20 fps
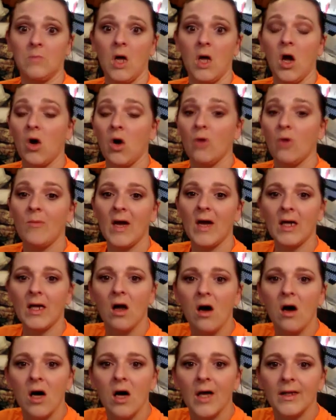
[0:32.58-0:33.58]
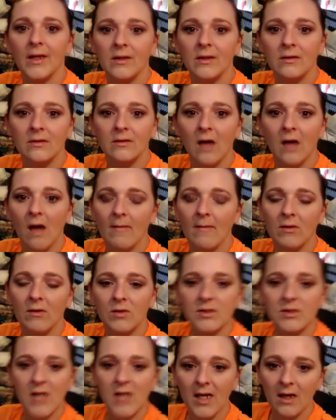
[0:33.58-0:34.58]
oh my god, how am I
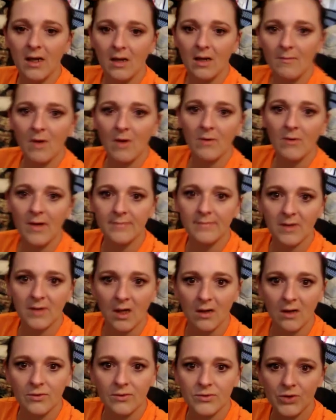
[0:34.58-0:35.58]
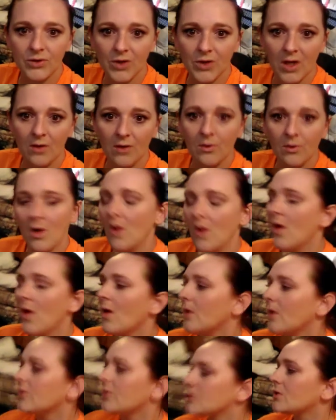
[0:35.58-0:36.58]
going to take care of my reptiles, you know?
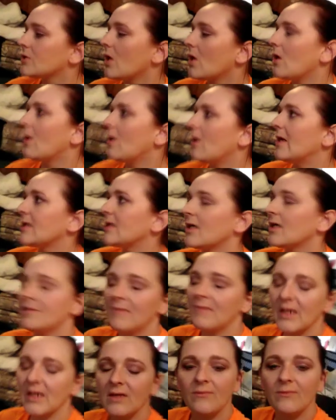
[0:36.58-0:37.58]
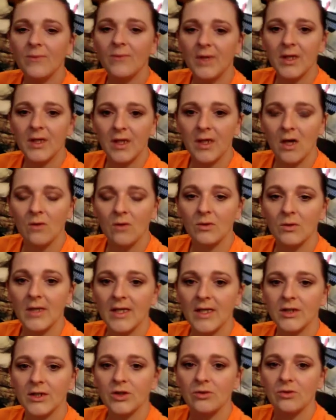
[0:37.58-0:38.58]
So I thought I'd make a video
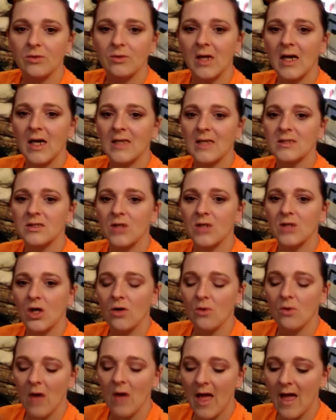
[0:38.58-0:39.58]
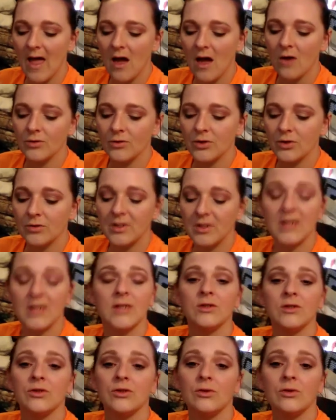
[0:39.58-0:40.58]
letting you guys know how you
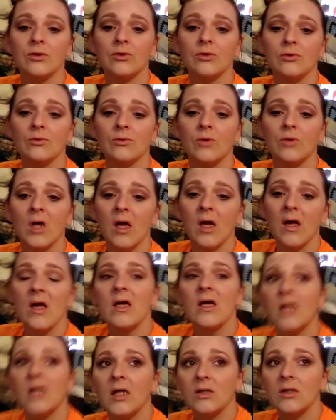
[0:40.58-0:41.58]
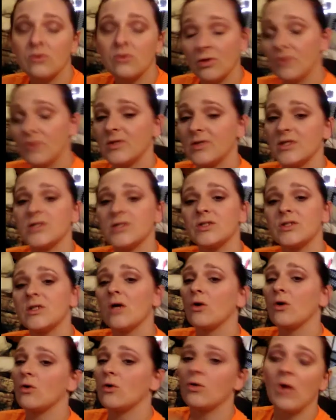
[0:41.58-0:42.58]
need to get through this
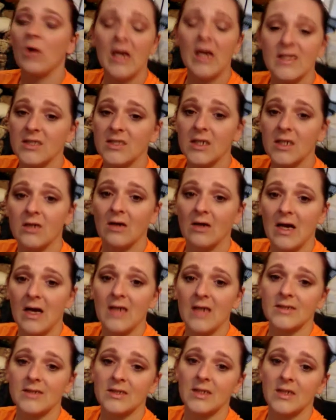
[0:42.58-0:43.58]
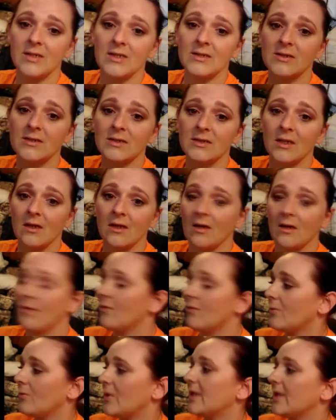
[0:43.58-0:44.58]
crazy crisis
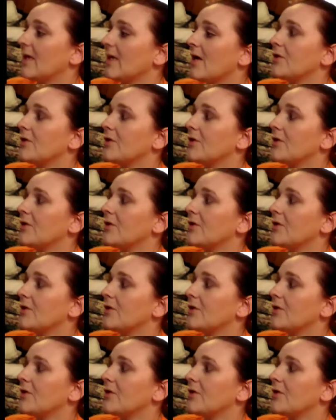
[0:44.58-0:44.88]
without